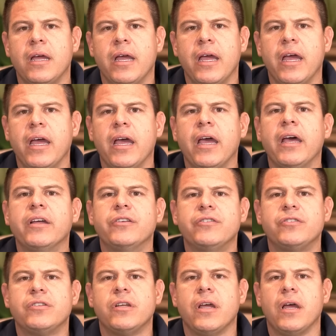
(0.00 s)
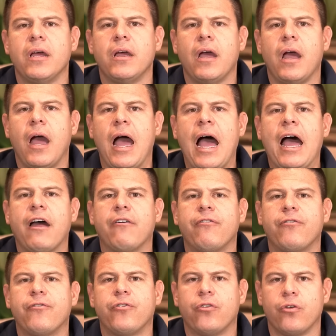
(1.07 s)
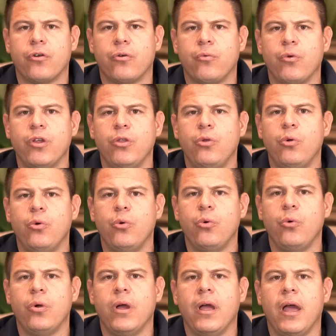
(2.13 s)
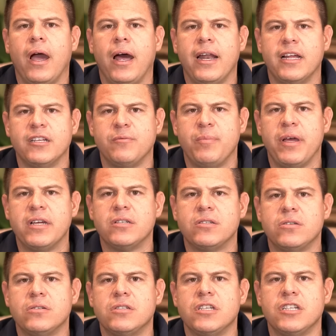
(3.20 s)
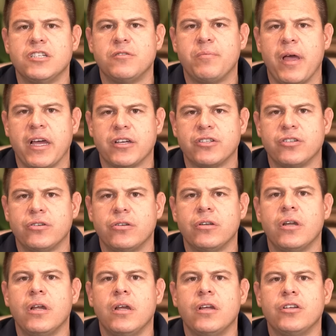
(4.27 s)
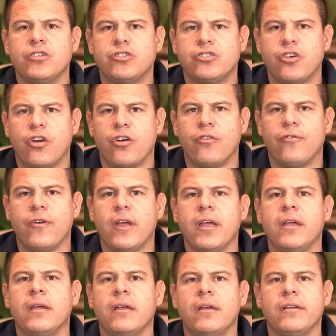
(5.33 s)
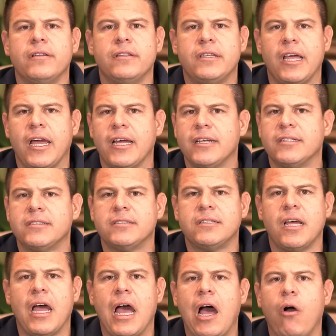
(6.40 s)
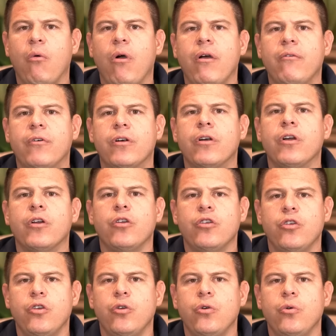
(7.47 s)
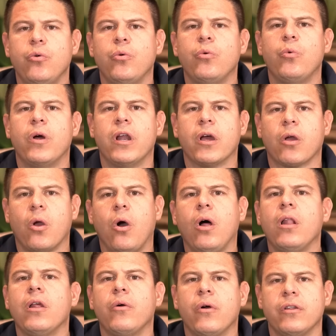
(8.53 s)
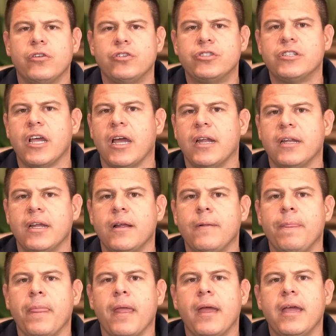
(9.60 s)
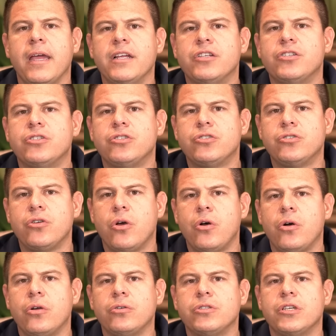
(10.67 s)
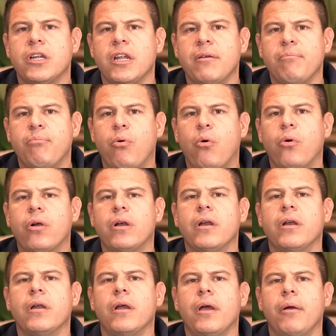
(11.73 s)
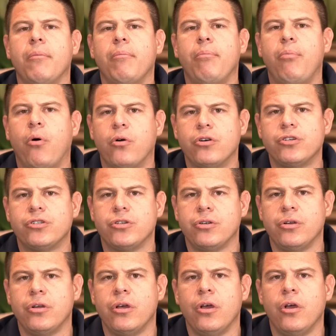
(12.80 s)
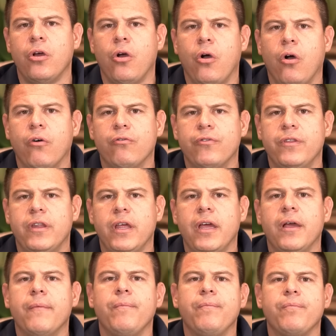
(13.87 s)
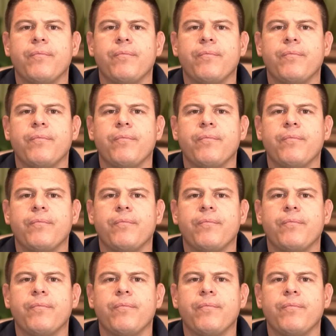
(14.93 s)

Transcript: is after we do an asbestos inspection, survey, test, however you want to call it or understand it. It's such an important portion of the